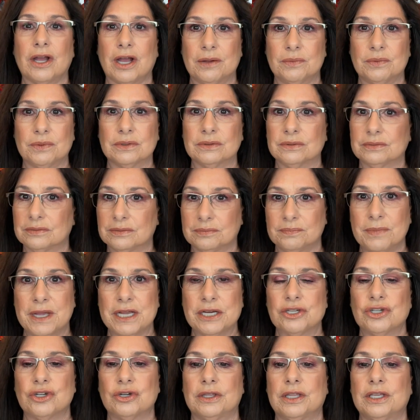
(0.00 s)
I will make
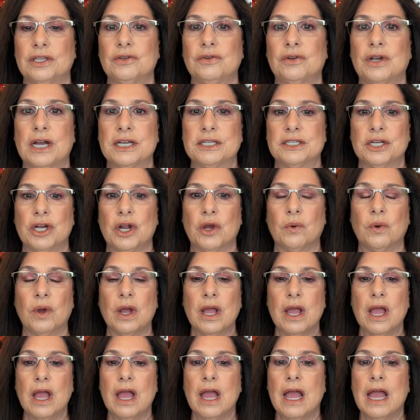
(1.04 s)
sure that you guys know
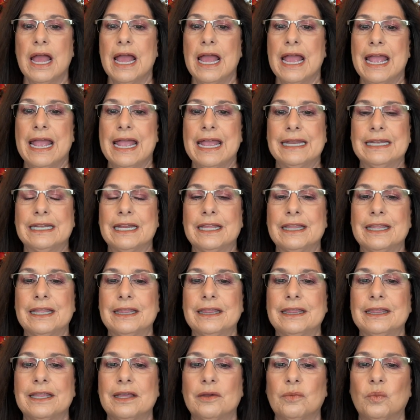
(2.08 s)

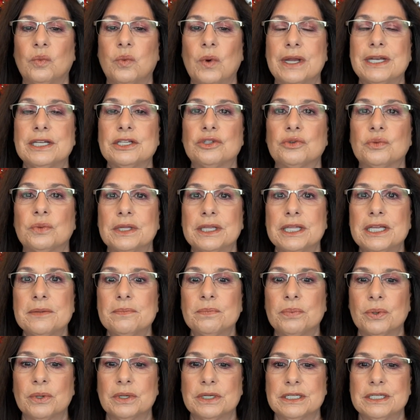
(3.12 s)
what is really
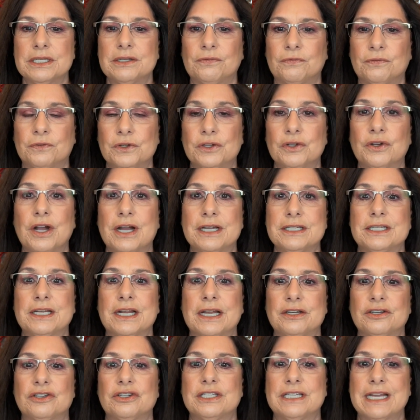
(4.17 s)
important for you guys to
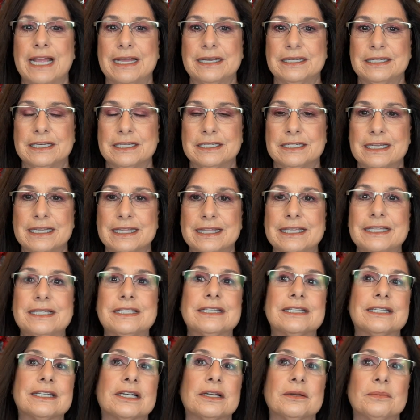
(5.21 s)
understand is this
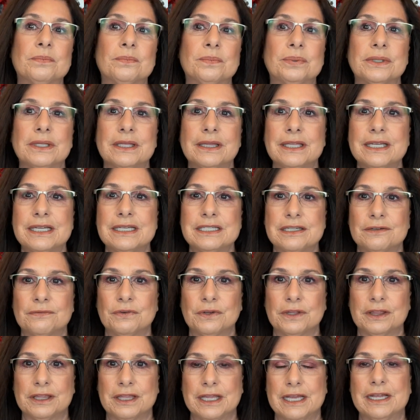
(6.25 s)
is a completely
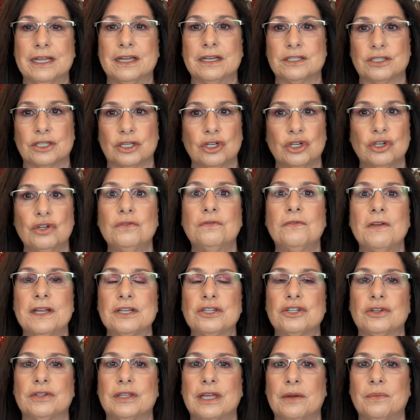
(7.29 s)
different thing. It's a new
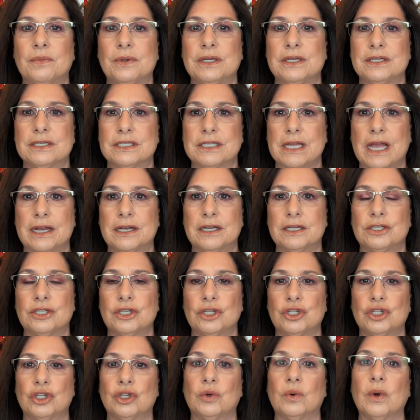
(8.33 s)
venture that we decided to
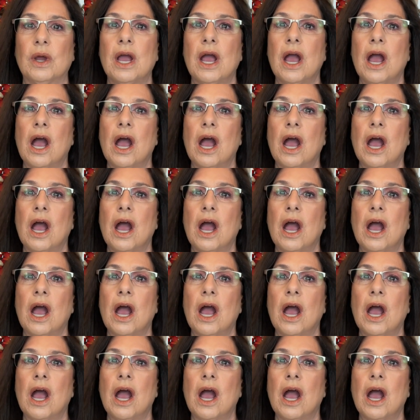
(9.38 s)
do.